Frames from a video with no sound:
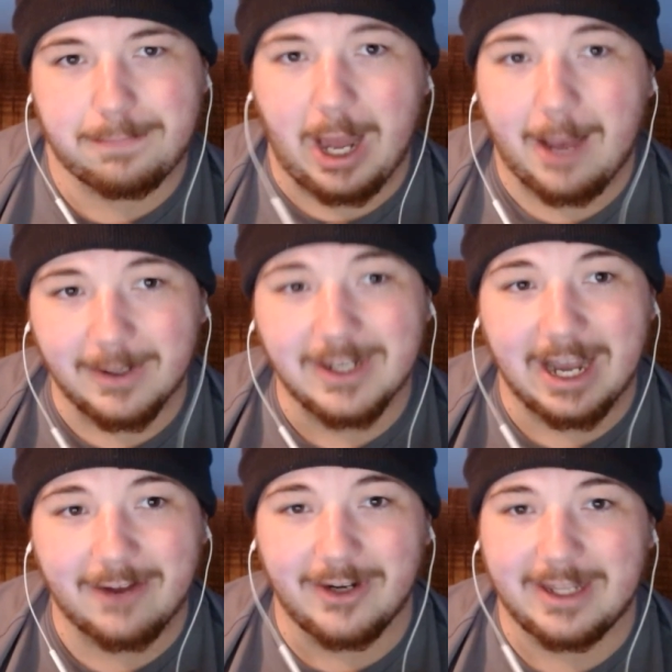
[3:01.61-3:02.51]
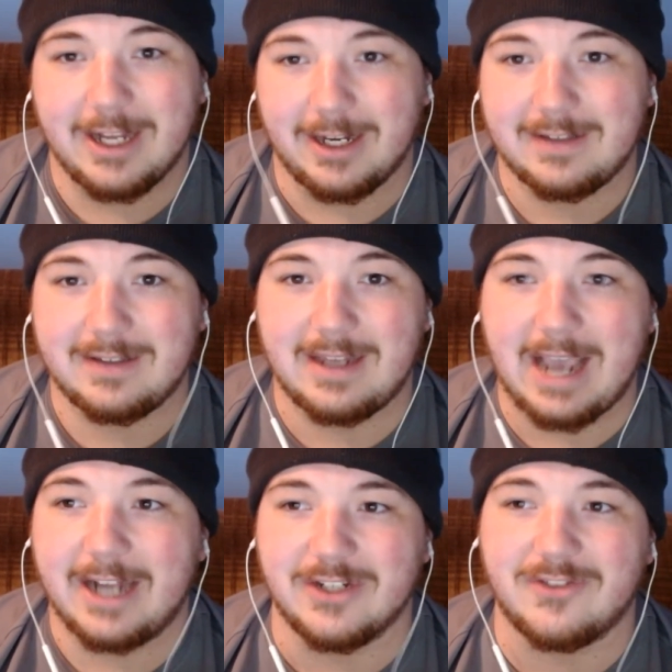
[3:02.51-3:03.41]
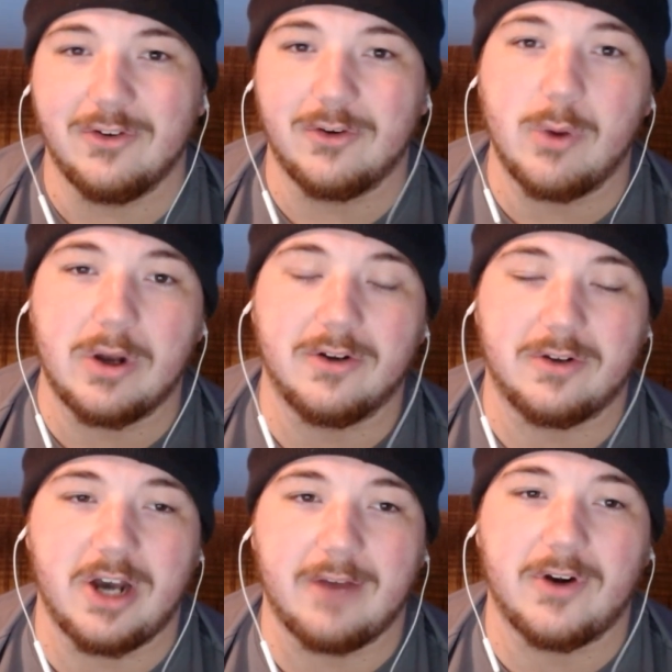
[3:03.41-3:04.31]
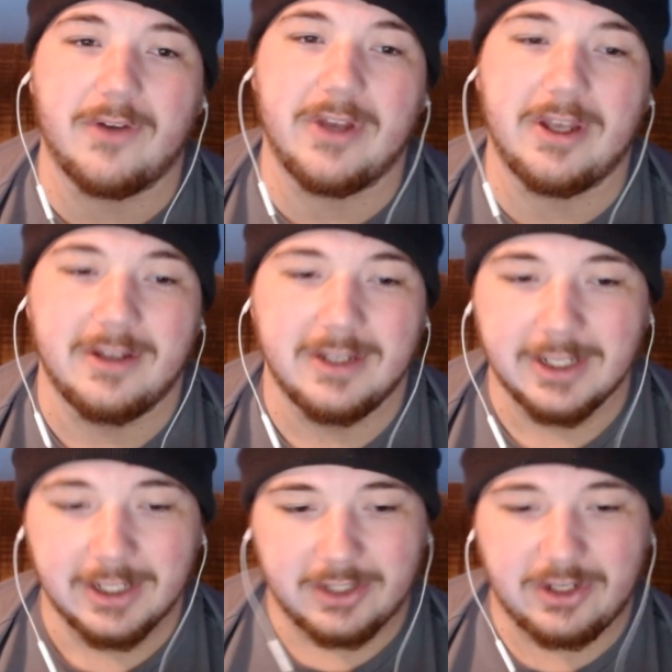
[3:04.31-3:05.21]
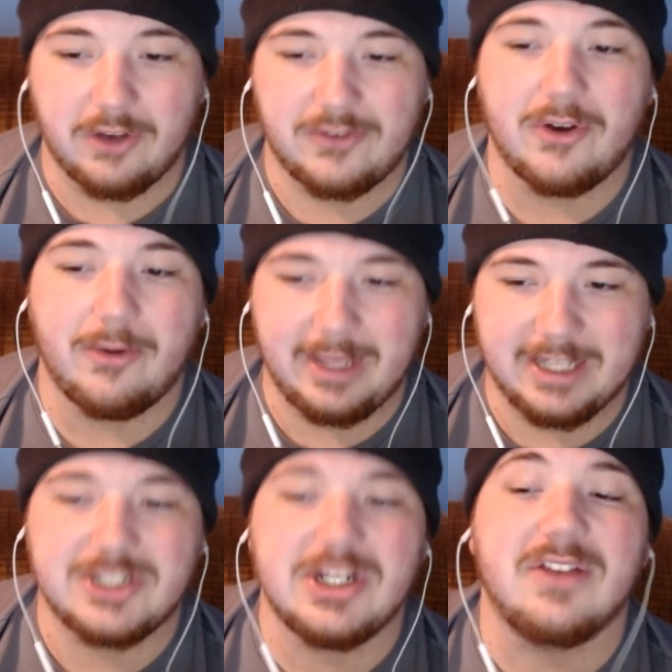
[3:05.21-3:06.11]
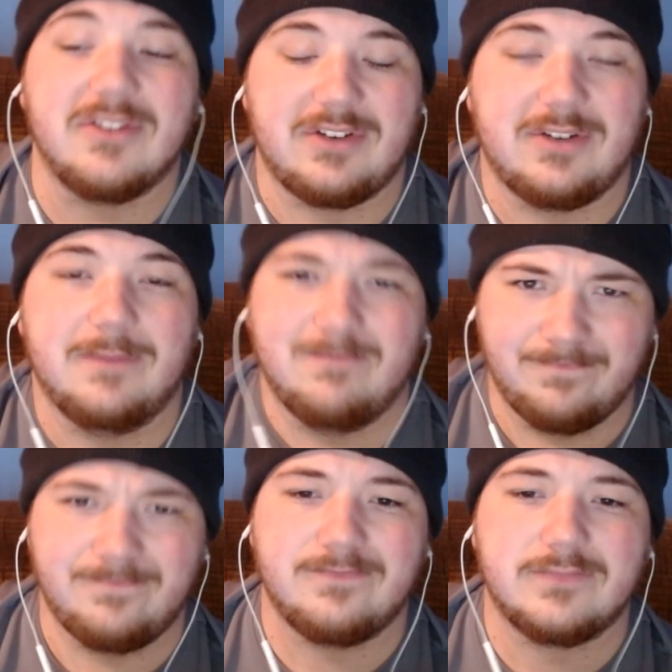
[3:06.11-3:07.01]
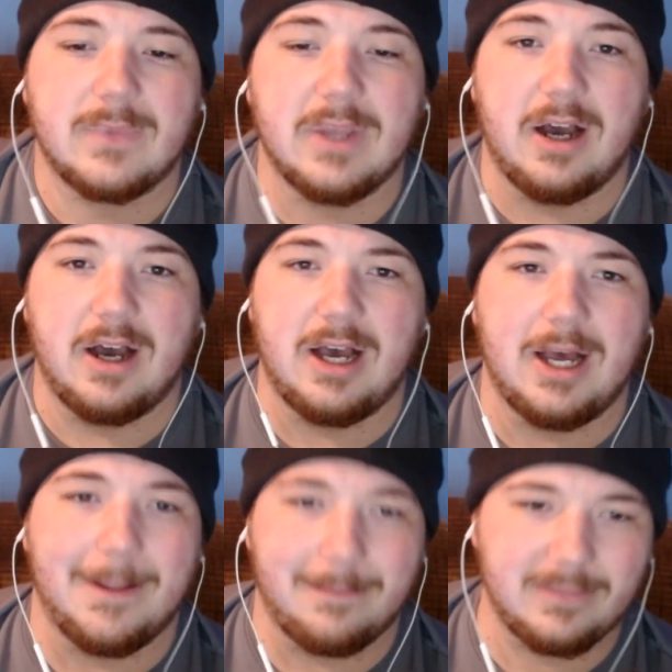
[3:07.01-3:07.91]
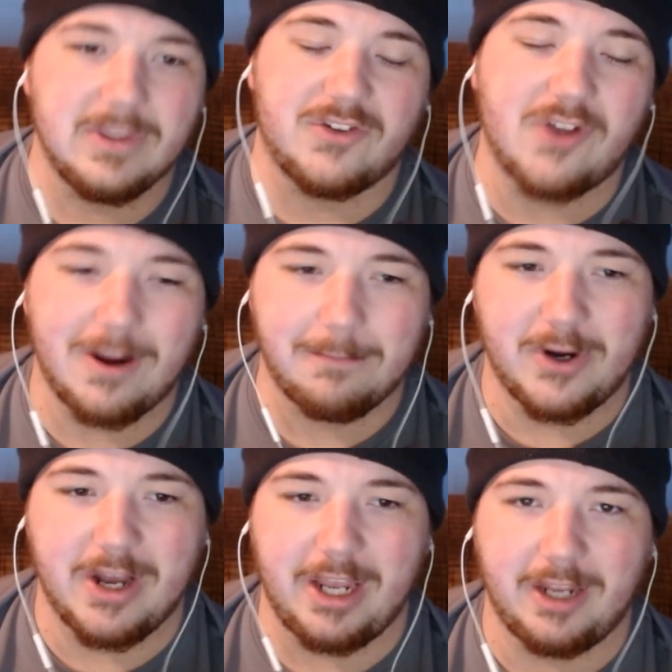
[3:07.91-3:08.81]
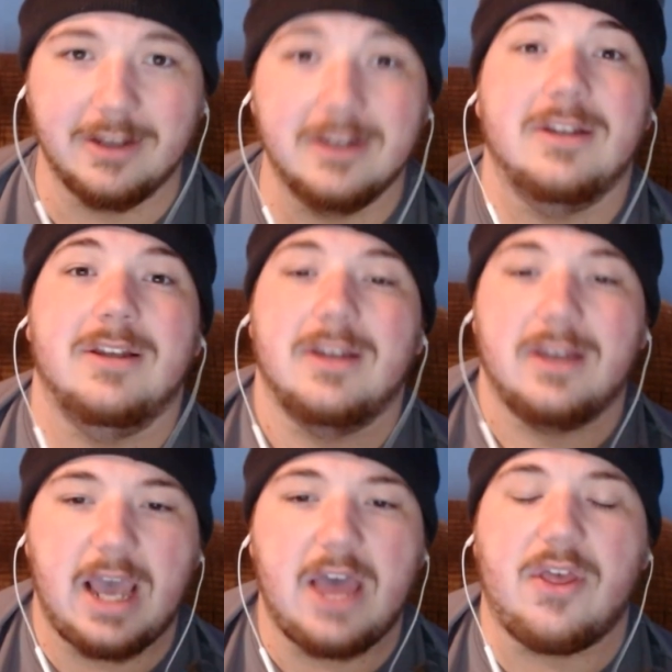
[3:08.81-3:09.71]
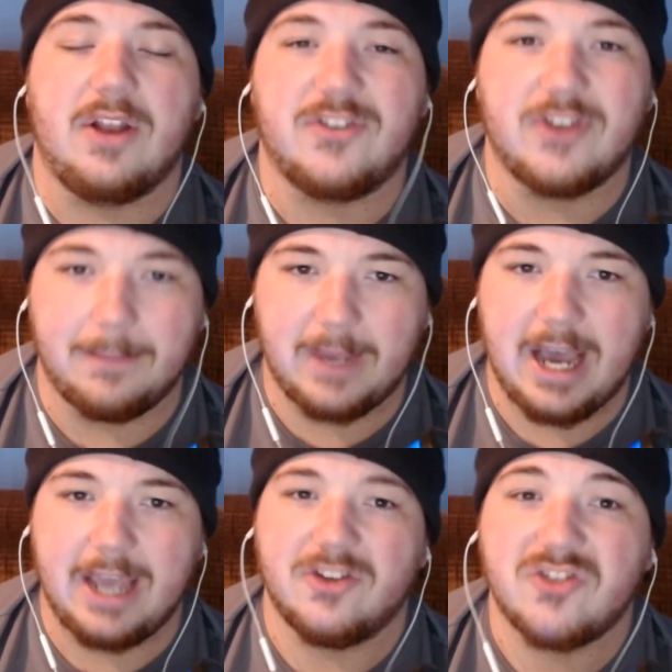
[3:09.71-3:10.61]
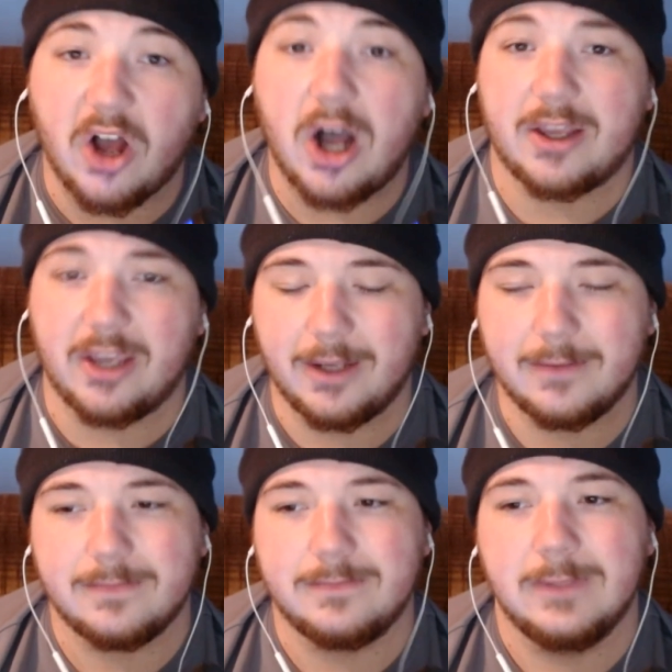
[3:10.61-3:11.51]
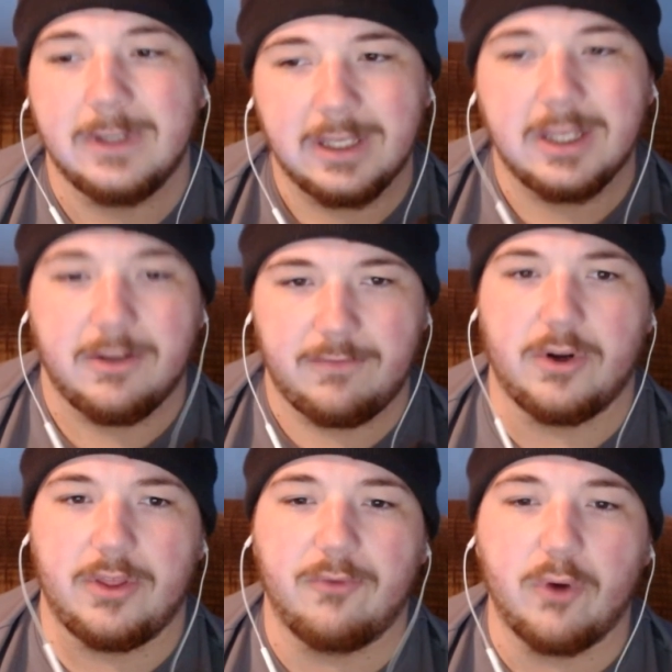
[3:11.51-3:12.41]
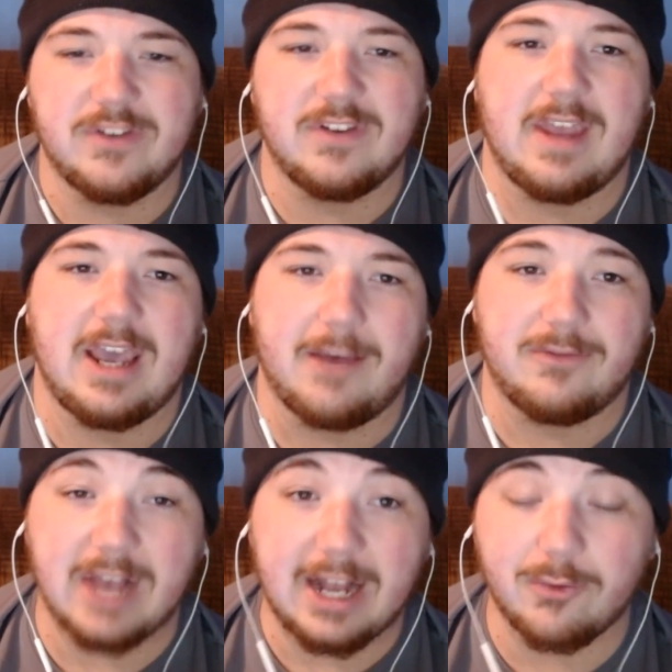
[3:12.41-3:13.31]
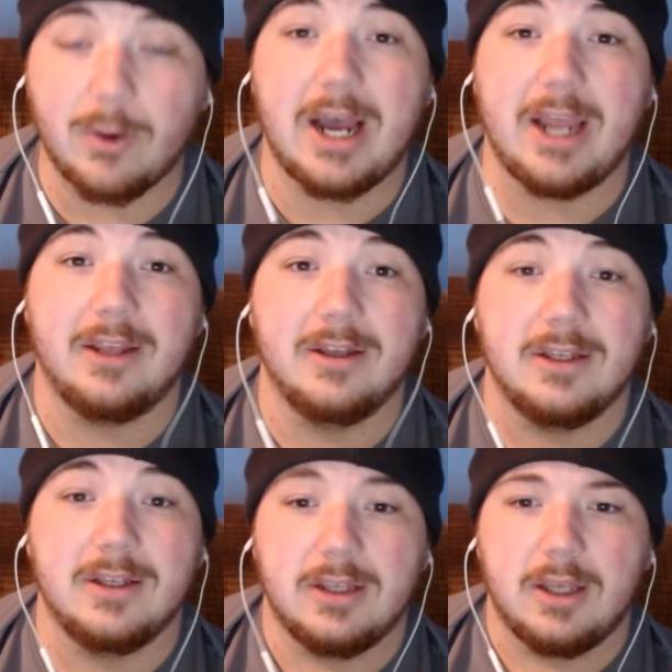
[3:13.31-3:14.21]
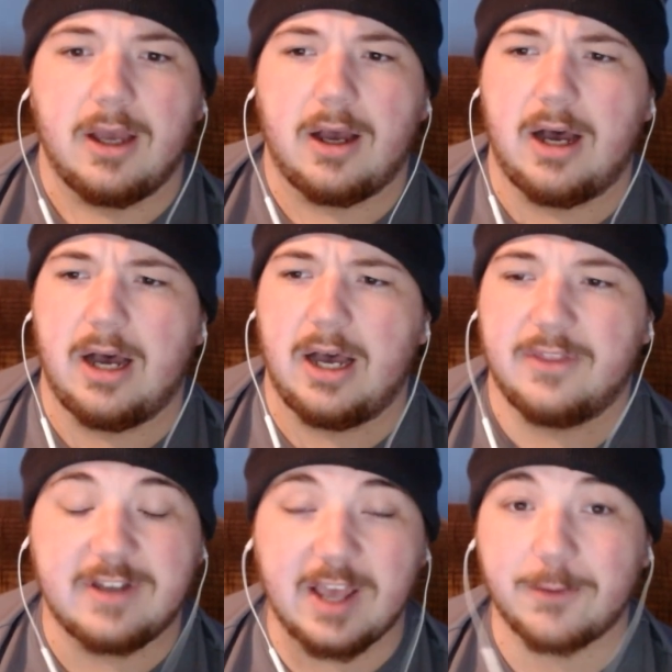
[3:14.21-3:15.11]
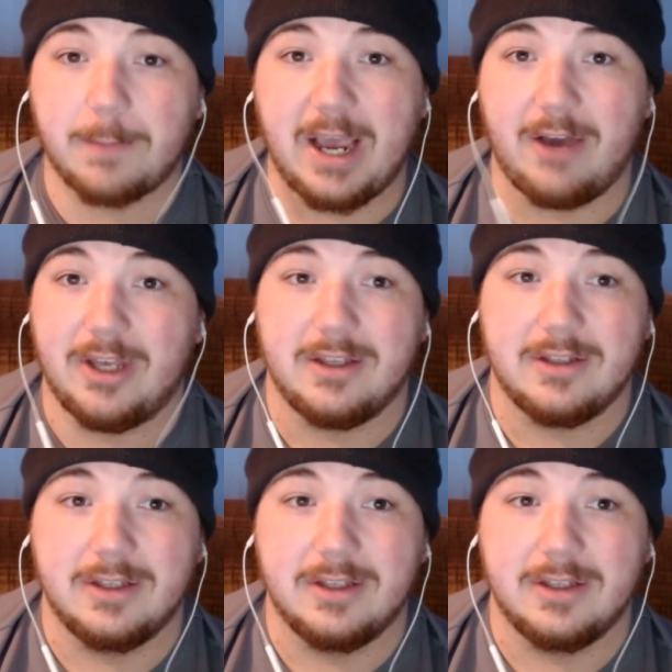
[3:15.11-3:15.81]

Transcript: probably not going to get a guy to just do a quick little cover of it. No, so it's just the song playing, and then some guy is talking for the voices they have. So that's why the test pilot